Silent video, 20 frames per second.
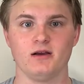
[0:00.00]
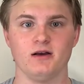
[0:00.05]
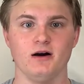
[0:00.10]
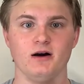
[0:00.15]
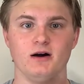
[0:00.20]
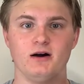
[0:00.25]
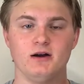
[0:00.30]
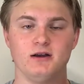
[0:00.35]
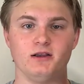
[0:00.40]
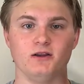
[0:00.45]

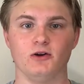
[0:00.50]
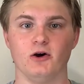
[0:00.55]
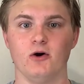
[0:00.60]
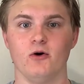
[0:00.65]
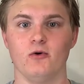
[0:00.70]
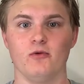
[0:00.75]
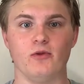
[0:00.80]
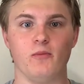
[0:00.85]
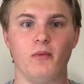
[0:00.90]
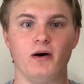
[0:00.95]
uh, you
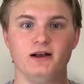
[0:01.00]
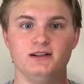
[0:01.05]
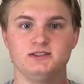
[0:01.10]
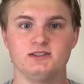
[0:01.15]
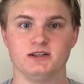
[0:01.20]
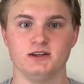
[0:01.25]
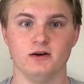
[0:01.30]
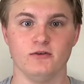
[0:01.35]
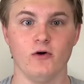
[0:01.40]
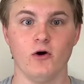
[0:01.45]
know, the
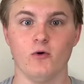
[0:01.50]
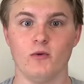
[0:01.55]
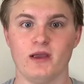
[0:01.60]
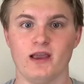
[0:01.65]
mindset of, oh,